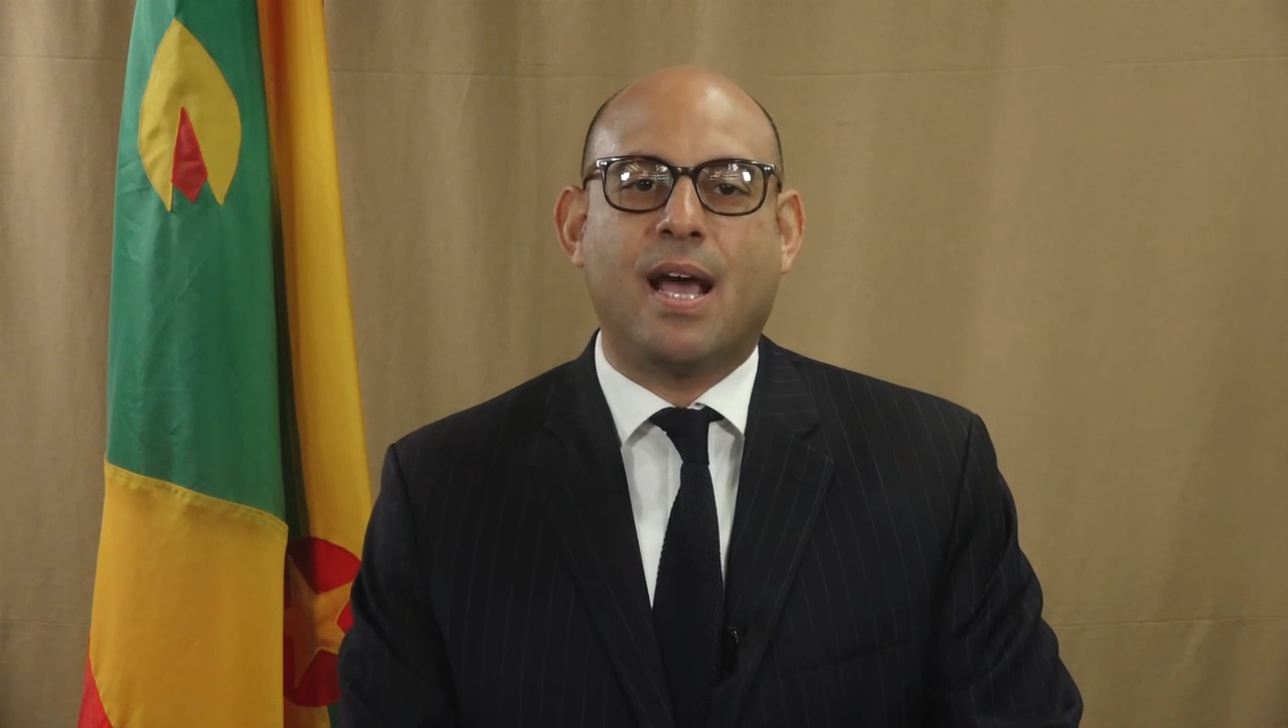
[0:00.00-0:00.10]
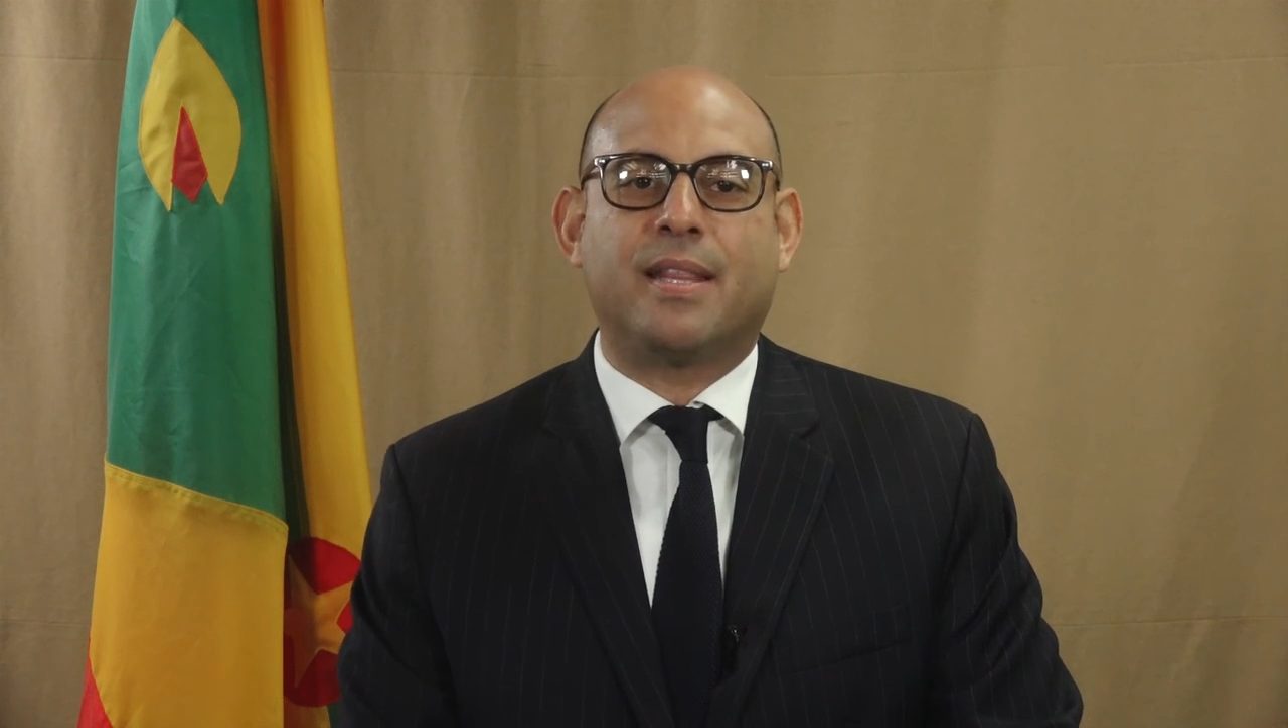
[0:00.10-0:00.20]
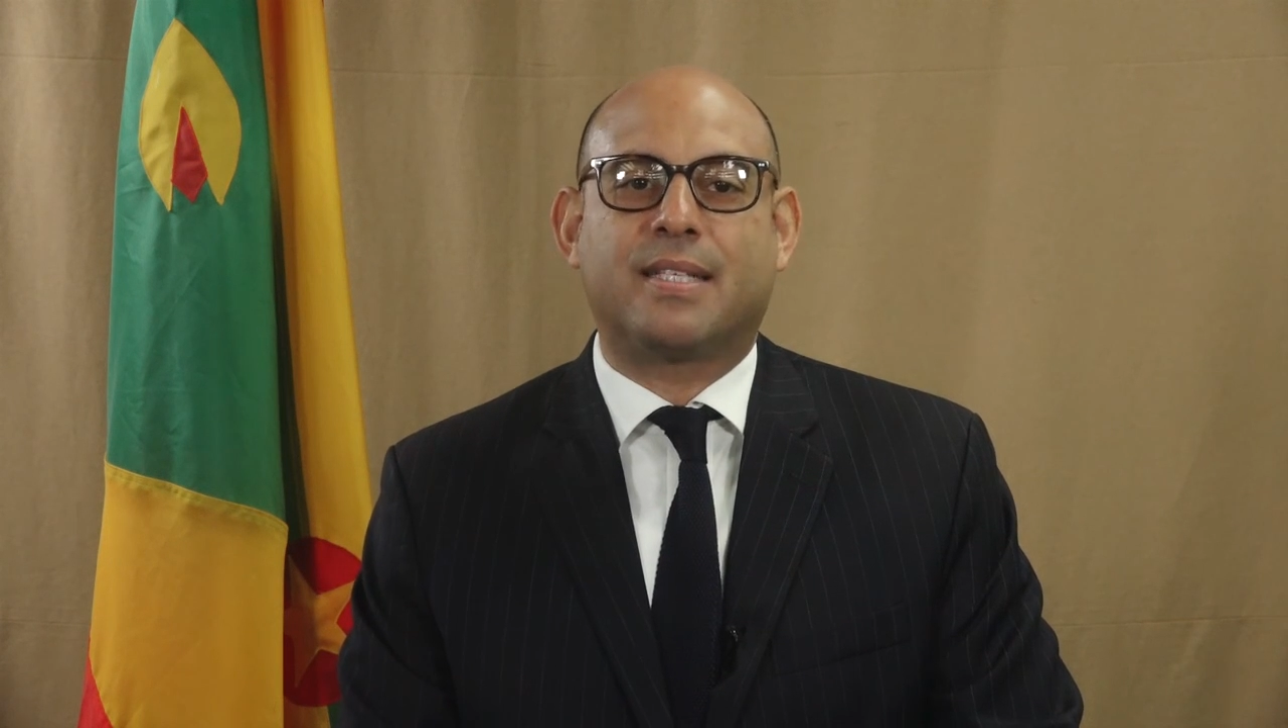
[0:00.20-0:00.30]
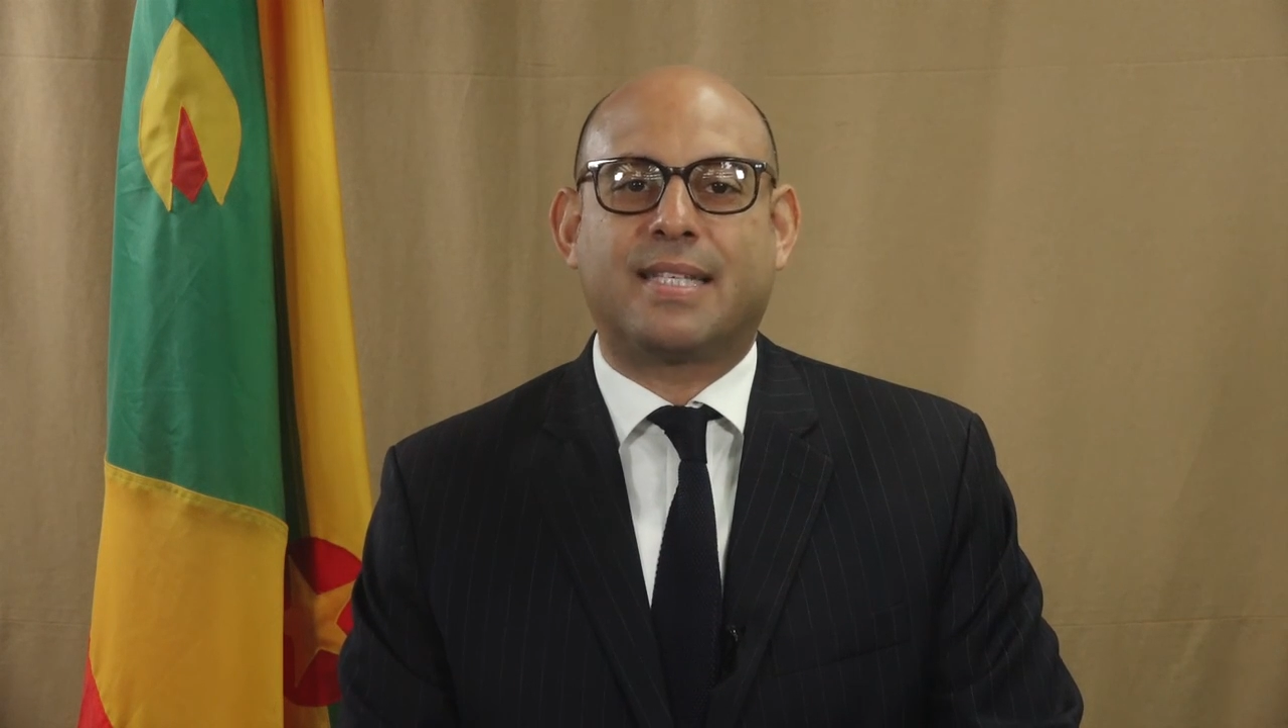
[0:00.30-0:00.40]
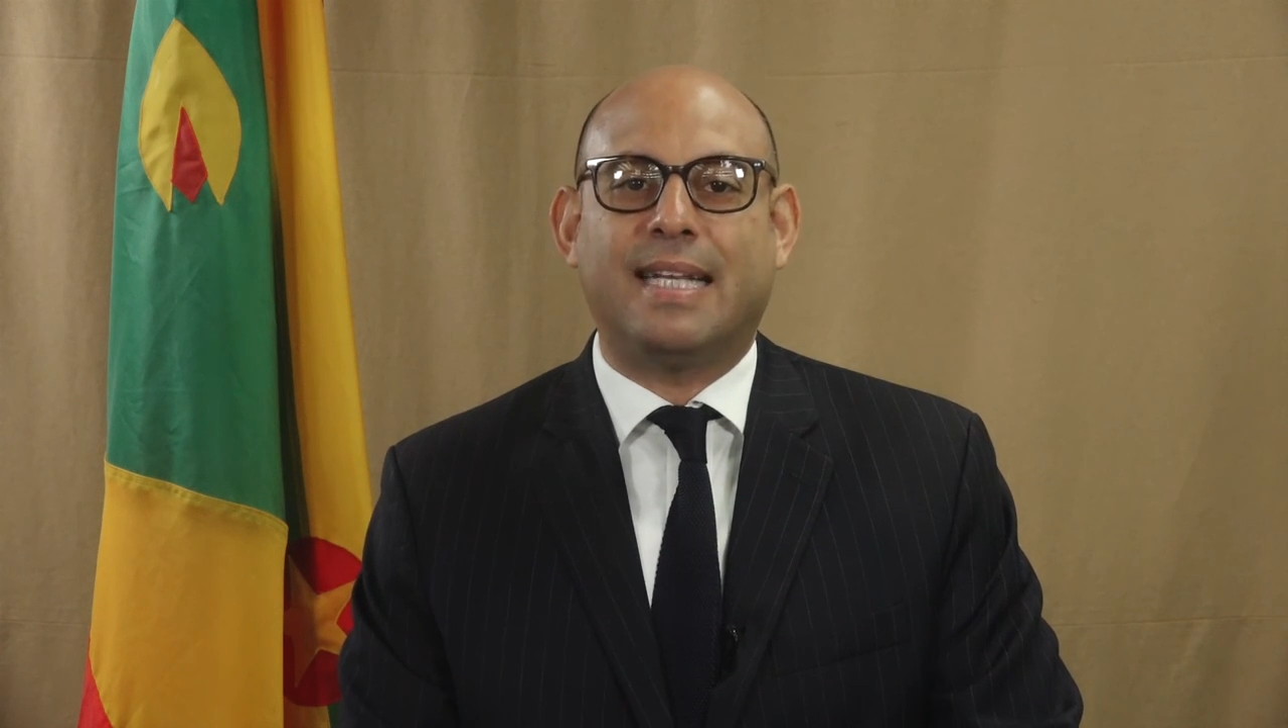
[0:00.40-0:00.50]
and
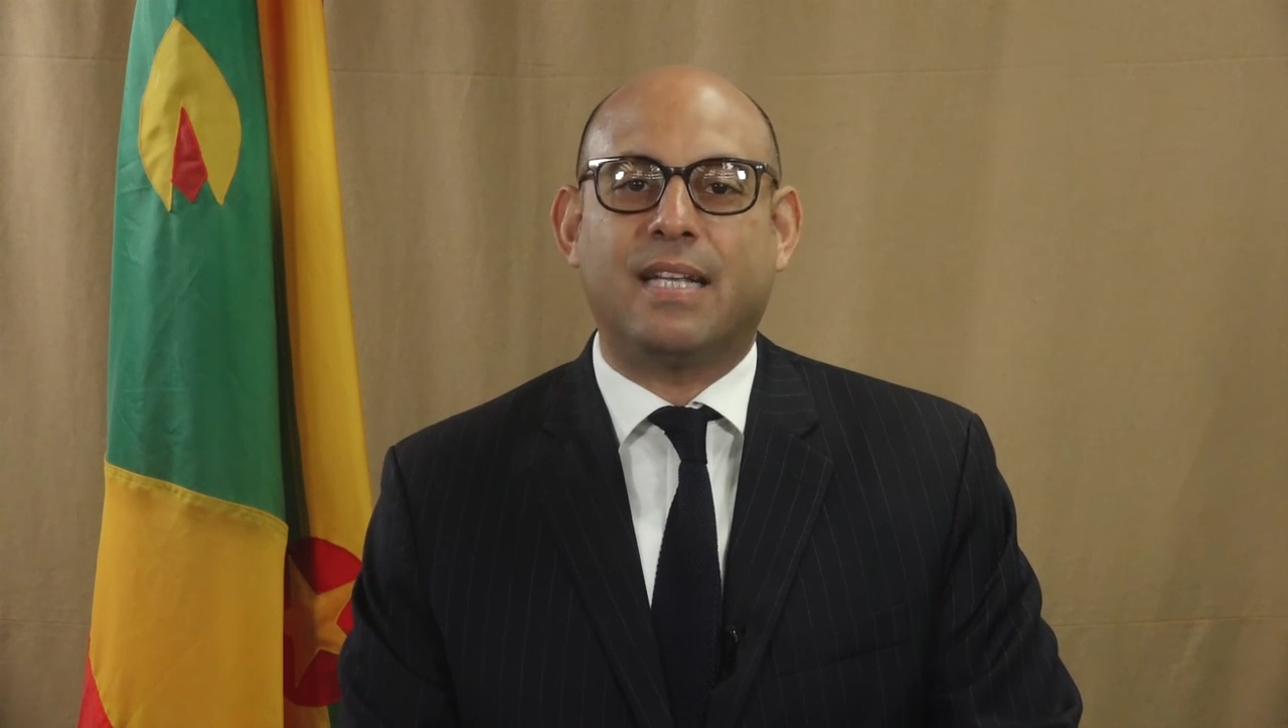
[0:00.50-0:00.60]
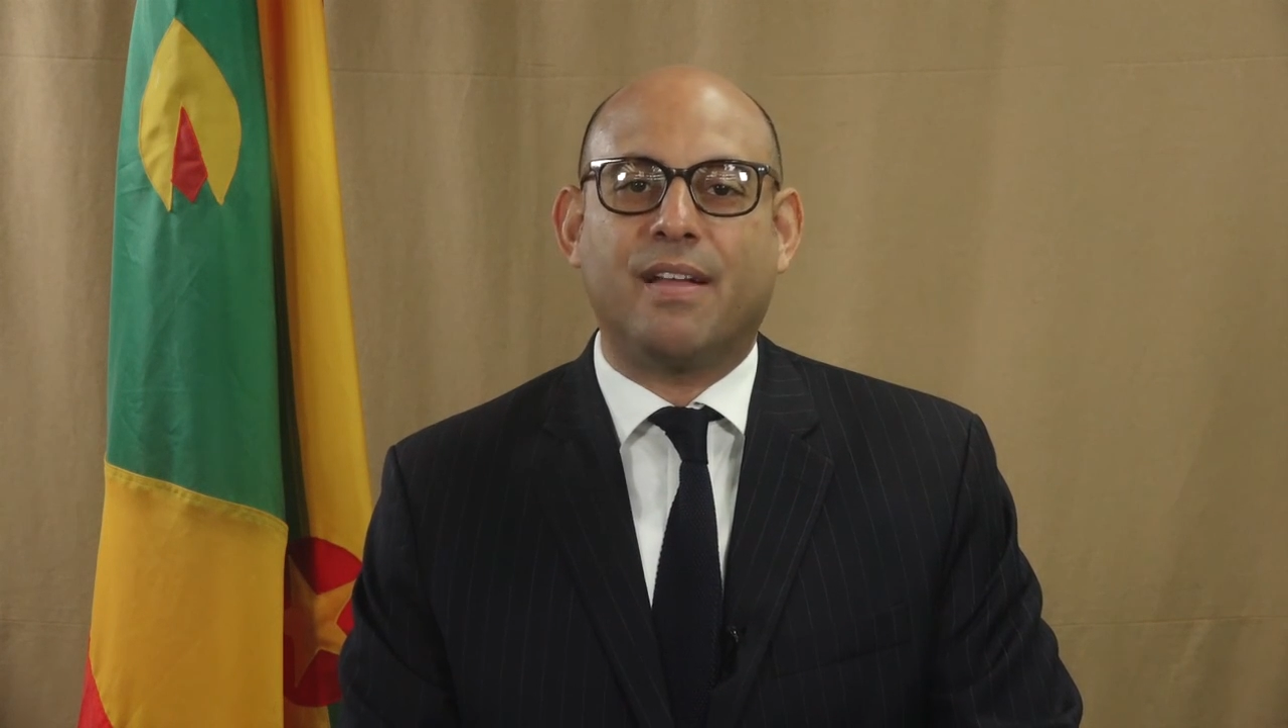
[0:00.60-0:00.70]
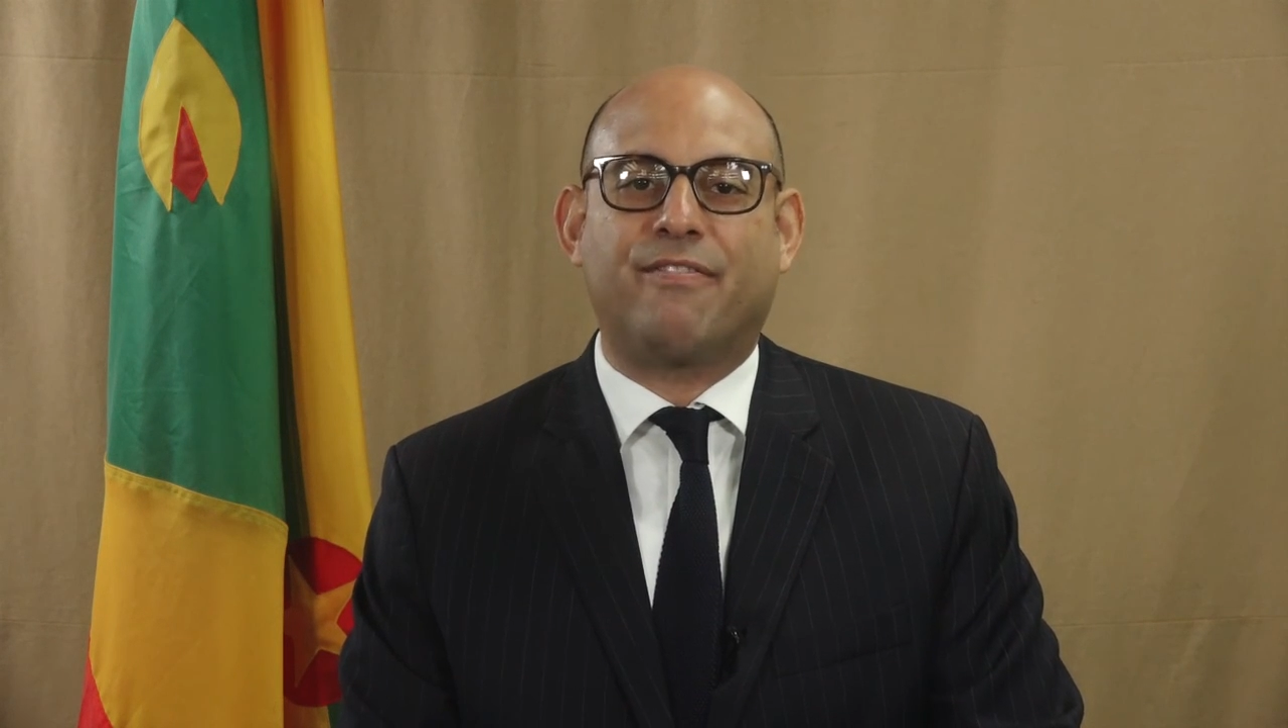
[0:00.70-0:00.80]
the Sendai